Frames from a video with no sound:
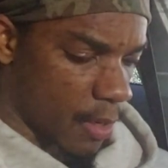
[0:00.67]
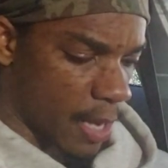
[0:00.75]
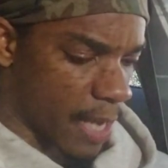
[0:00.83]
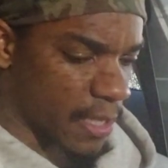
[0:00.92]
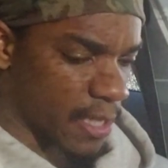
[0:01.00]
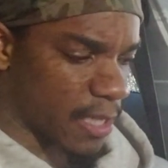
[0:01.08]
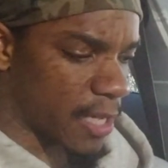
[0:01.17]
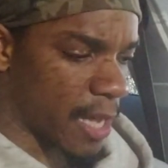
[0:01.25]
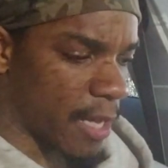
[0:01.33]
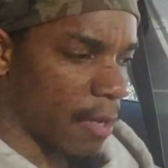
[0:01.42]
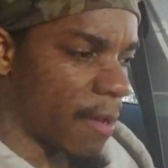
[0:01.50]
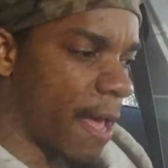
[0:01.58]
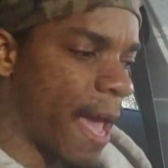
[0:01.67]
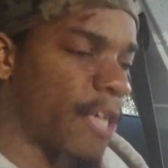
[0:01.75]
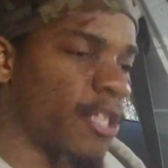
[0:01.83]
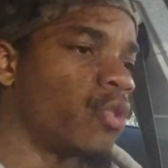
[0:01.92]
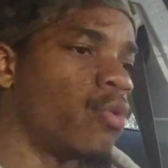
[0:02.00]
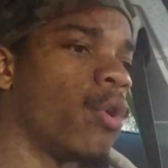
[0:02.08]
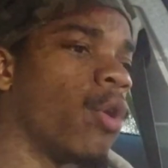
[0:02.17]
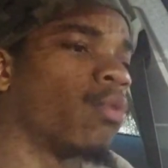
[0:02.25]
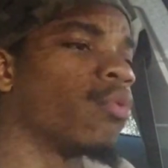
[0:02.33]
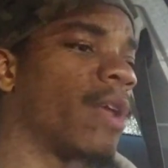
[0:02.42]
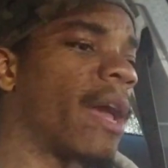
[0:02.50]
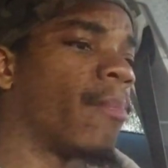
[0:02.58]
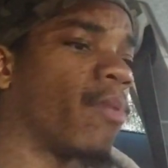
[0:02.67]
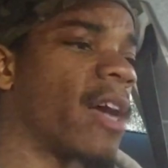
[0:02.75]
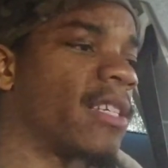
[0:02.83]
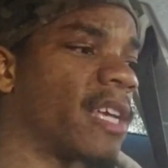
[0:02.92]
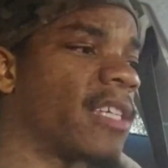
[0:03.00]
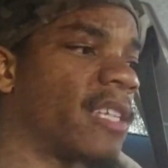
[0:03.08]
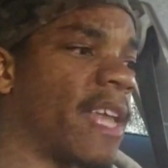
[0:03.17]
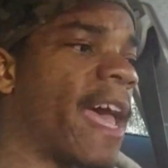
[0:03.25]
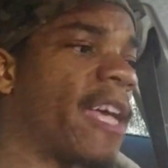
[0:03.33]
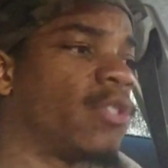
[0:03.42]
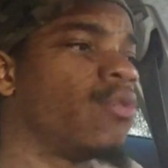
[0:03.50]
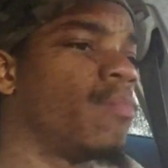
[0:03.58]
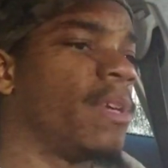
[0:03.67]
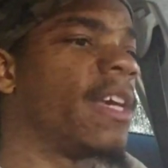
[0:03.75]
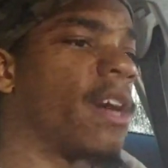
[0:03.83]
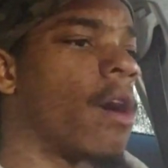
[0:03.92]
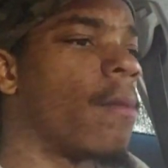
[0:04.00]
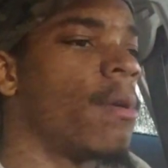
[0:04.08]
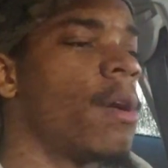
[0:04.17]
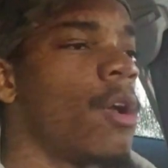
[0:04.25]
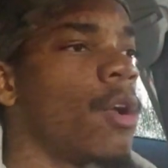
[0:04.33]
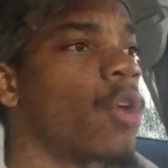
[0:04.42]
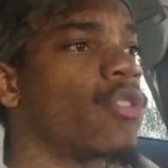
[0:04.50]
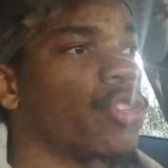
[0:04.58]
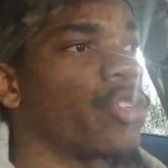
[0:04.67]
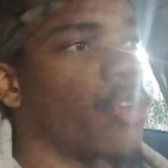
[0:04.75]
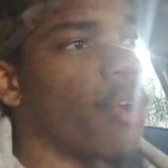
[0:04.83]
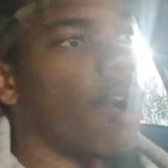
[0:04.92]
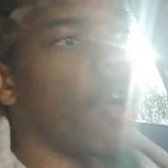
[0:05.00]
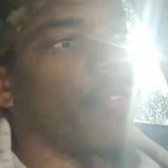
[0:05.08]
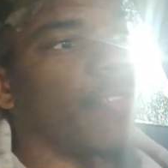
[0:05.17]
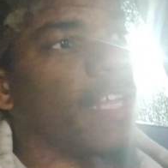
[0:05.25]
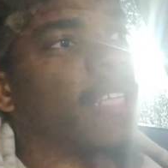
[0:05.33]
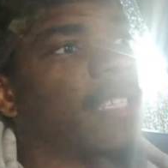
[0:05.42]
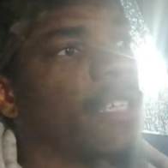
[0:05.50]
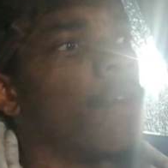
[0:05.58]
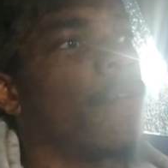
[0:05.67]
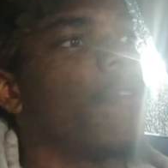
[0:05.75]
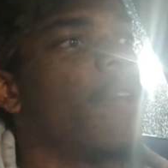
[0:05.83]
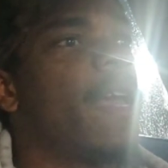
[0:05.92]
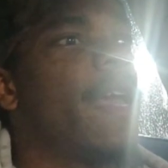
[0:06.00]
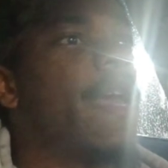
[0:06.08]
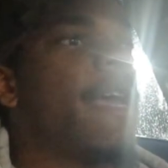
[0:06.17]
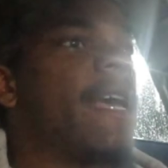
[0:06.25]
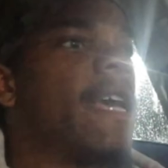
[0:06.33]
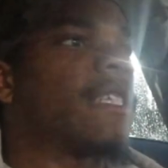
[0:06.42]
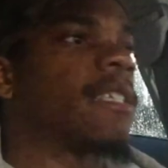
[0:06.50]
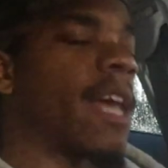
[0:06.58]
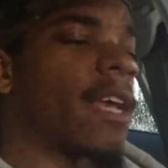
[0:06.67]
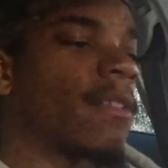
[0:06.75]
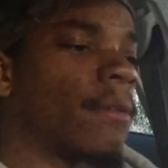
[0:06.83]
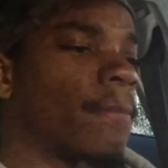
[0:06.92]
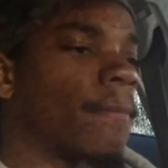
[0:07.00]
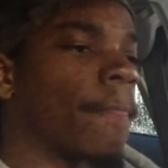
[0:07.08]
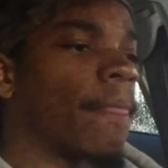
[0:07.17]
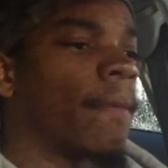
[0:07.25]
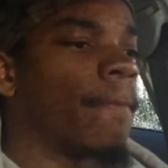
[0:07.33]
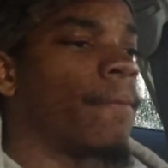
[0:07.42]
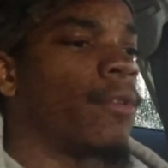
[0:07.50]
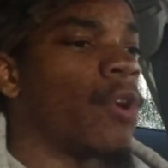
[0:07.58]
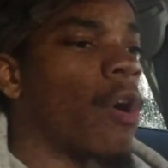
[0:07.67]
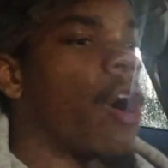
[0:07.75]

It's like as you go through that process and as you become closer to your authentic self, it's like your